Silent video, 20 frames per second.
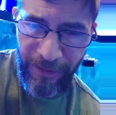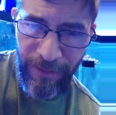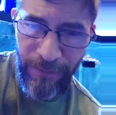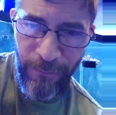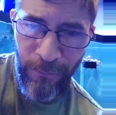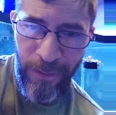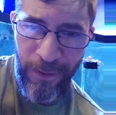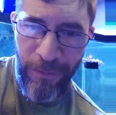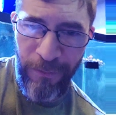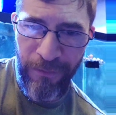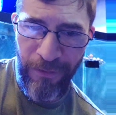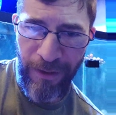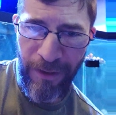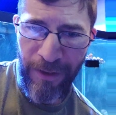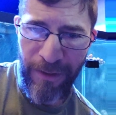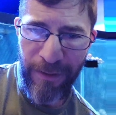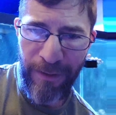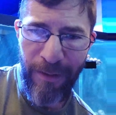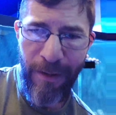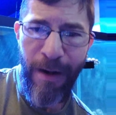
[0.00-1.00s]
We use
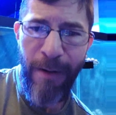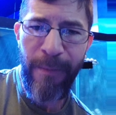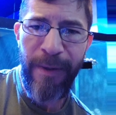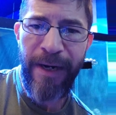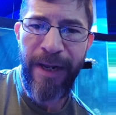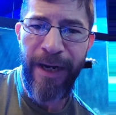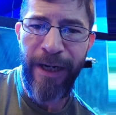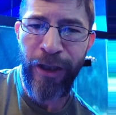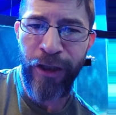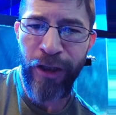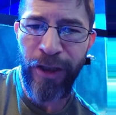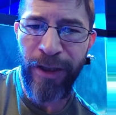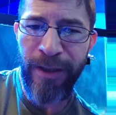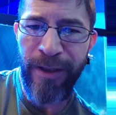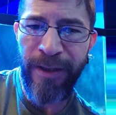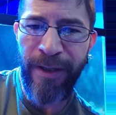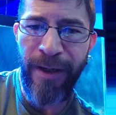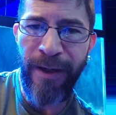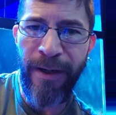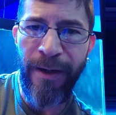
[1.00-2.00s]
a
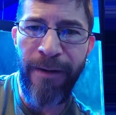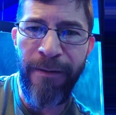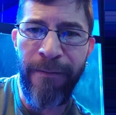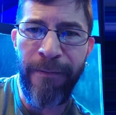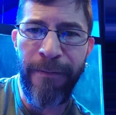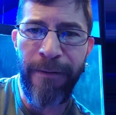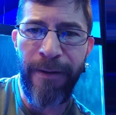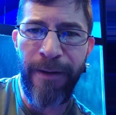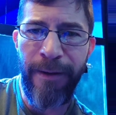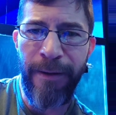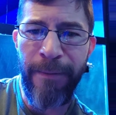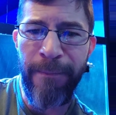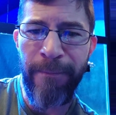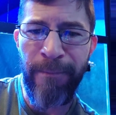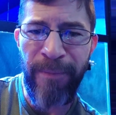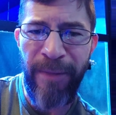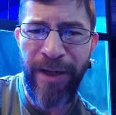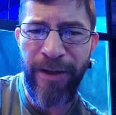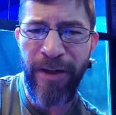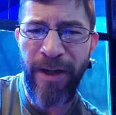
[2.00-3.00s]
combination of,
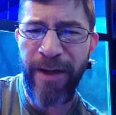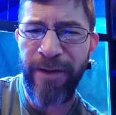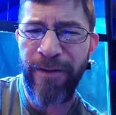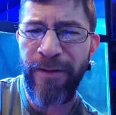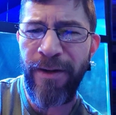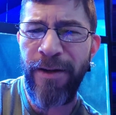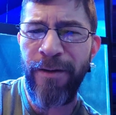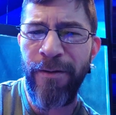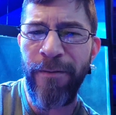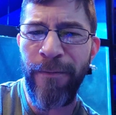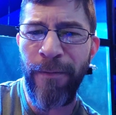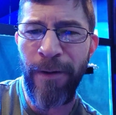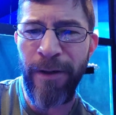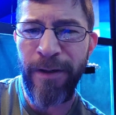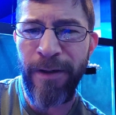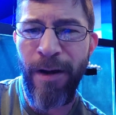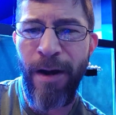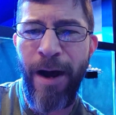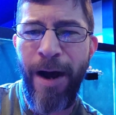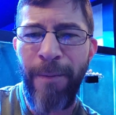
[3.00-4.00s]
I try to avoid
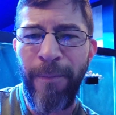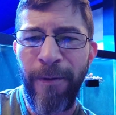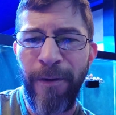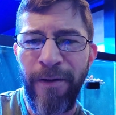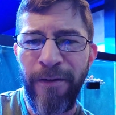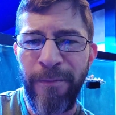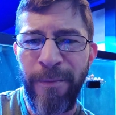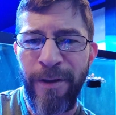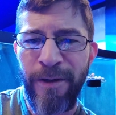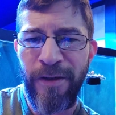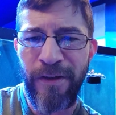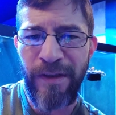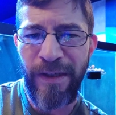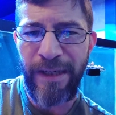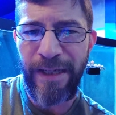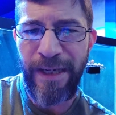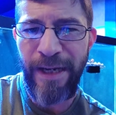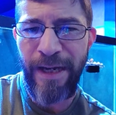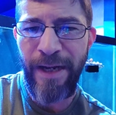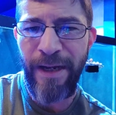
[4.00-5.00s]
copper as much as I
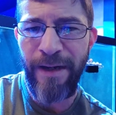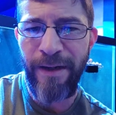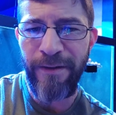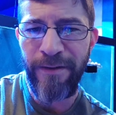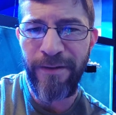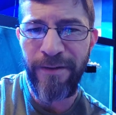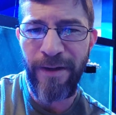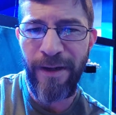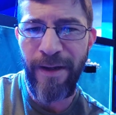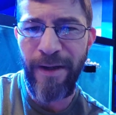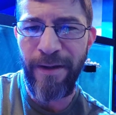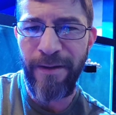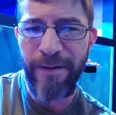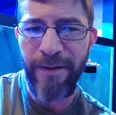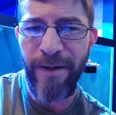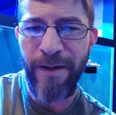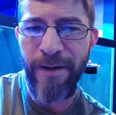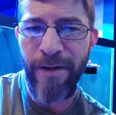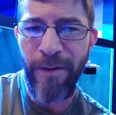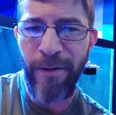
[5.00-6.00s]
can, as
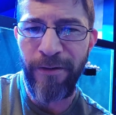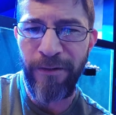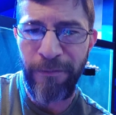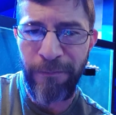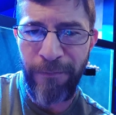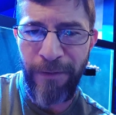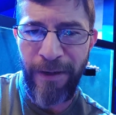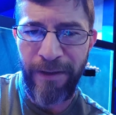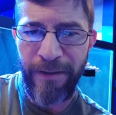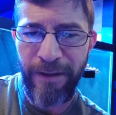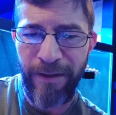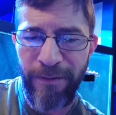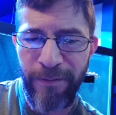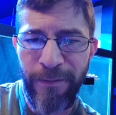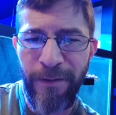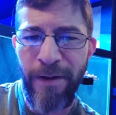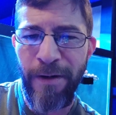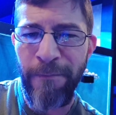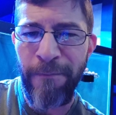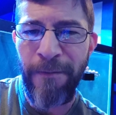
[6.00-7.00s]
I know it's
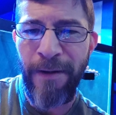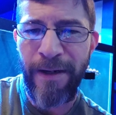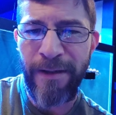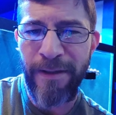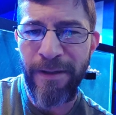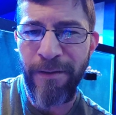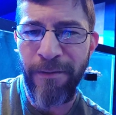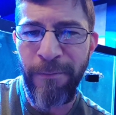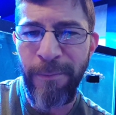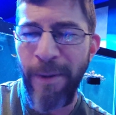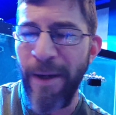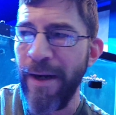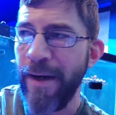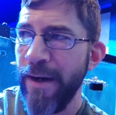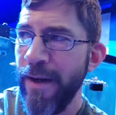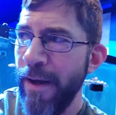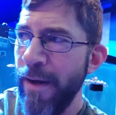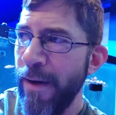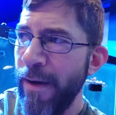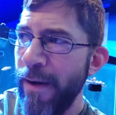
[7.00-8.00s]
very effective, but
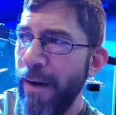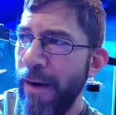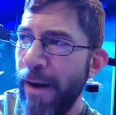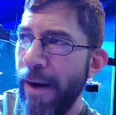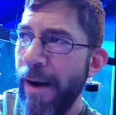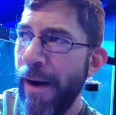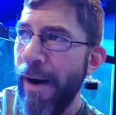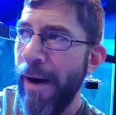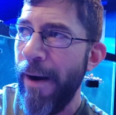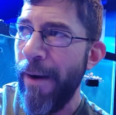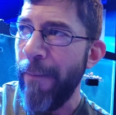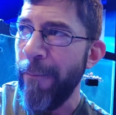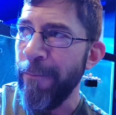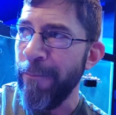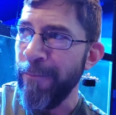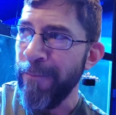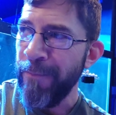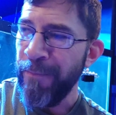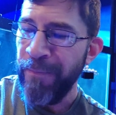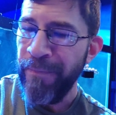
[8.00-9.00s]

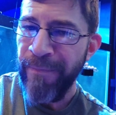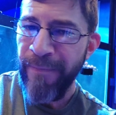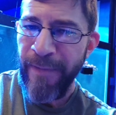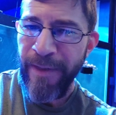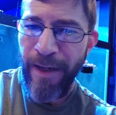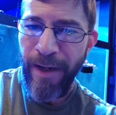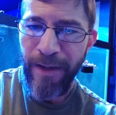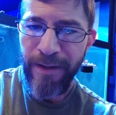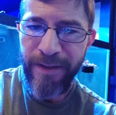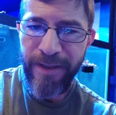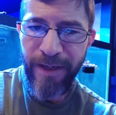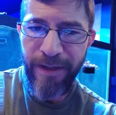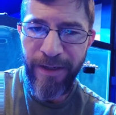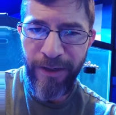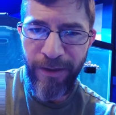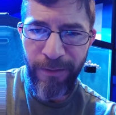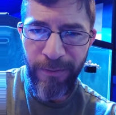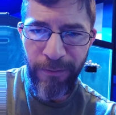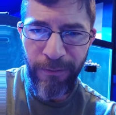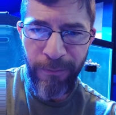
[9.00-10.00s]
I'll tend to
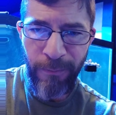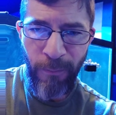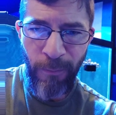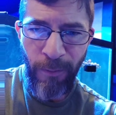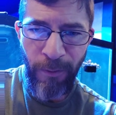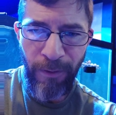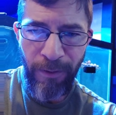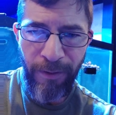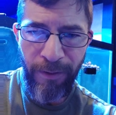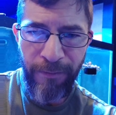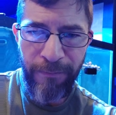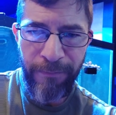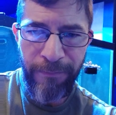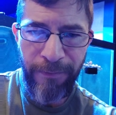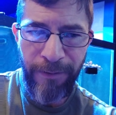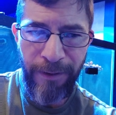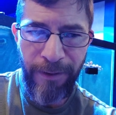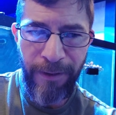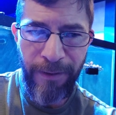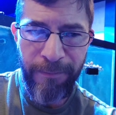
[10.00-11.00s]
use more of
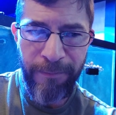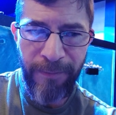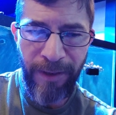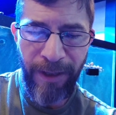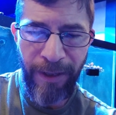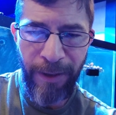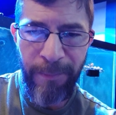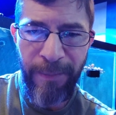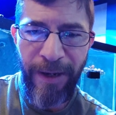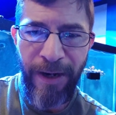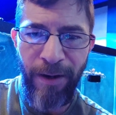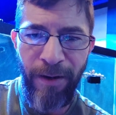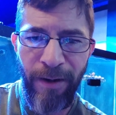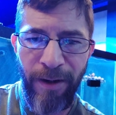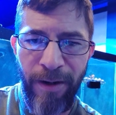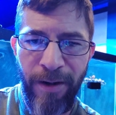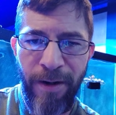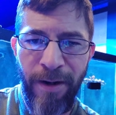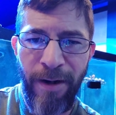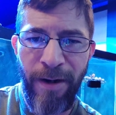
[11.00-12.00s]
like
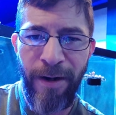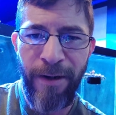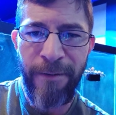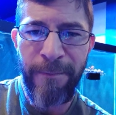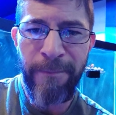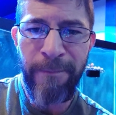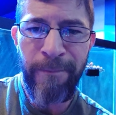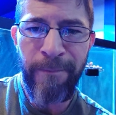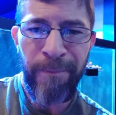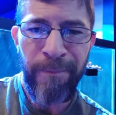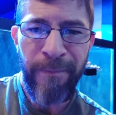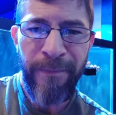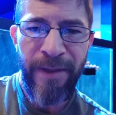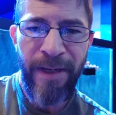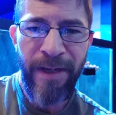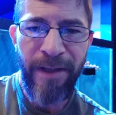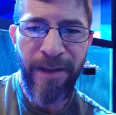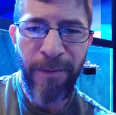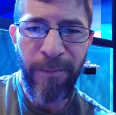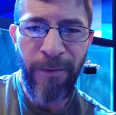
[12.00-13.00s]
Paragard
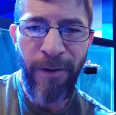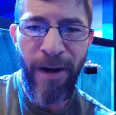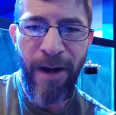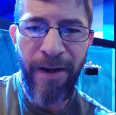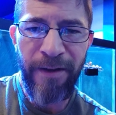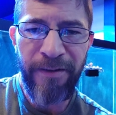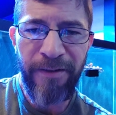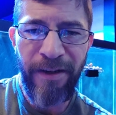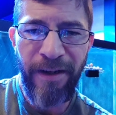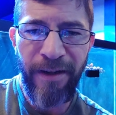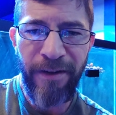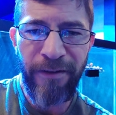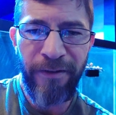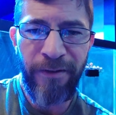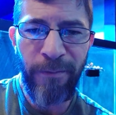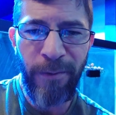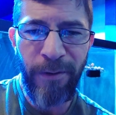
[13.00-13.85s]
in the process.